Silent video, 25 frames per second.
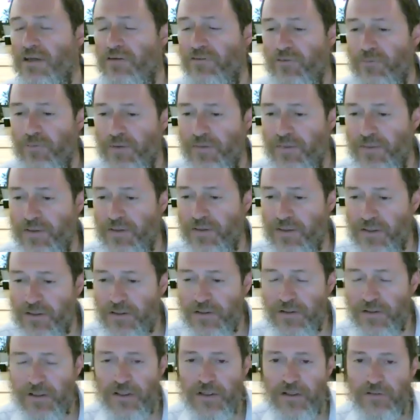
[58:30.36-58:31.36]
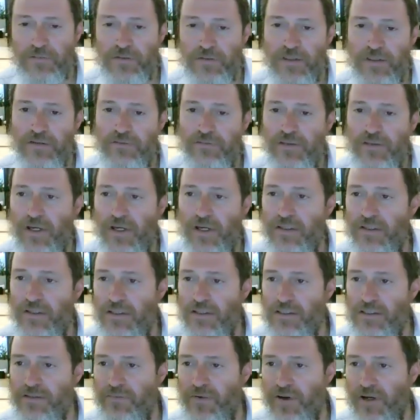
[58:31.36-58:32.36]
even within the
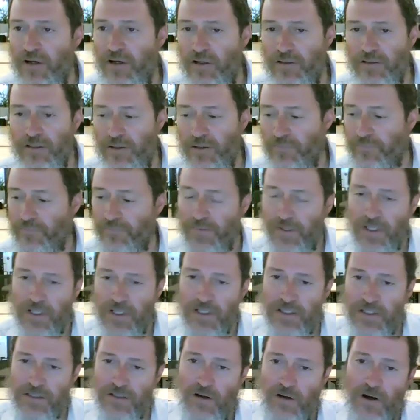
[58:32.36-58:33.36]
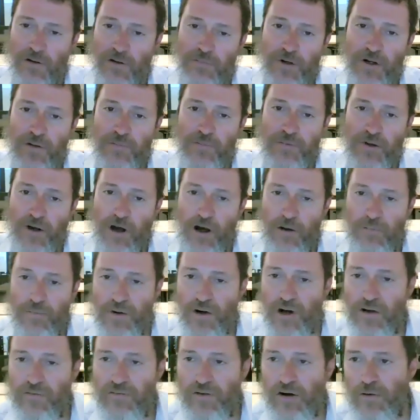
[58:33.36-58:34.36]
ideas of Agadah. So Amr Rabbi
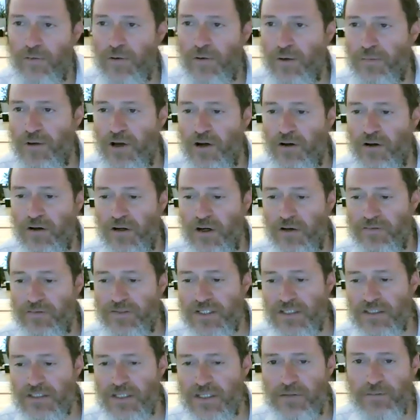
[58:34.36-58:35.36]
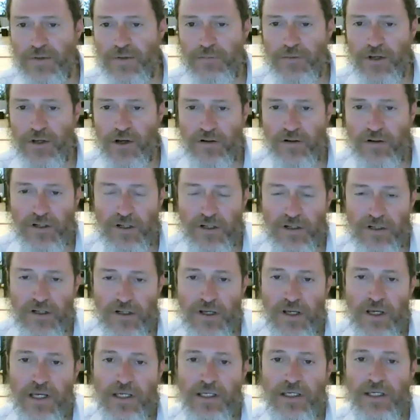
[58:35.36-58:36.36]
Yochanan. Rav says the name Rabbi Yochanan.
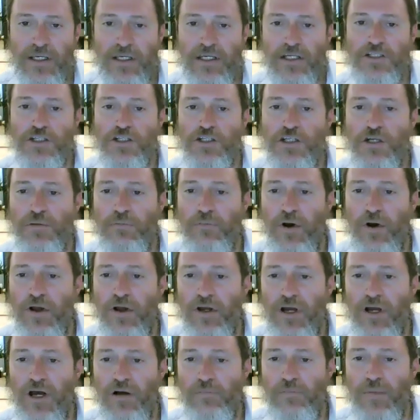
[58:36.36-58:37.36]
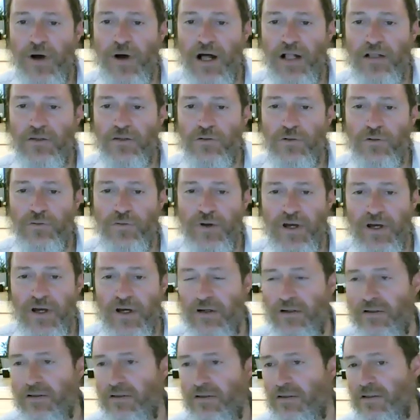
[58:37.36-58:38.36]
Ki isha sheboicha bal
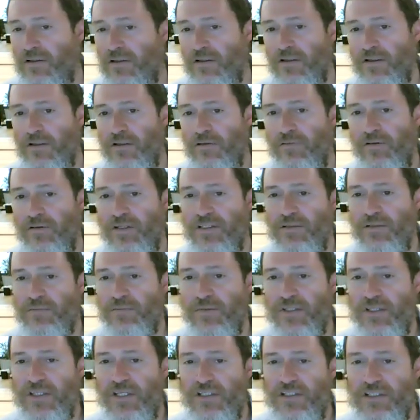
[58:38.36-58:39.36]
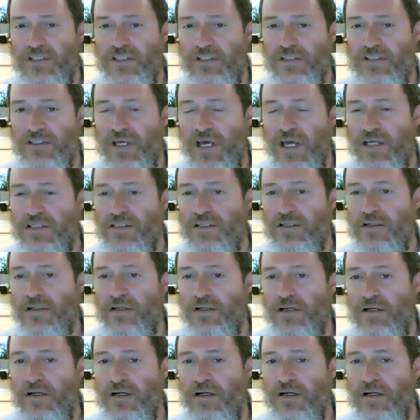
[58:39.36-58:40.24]
nu'reha. What does it mean that she has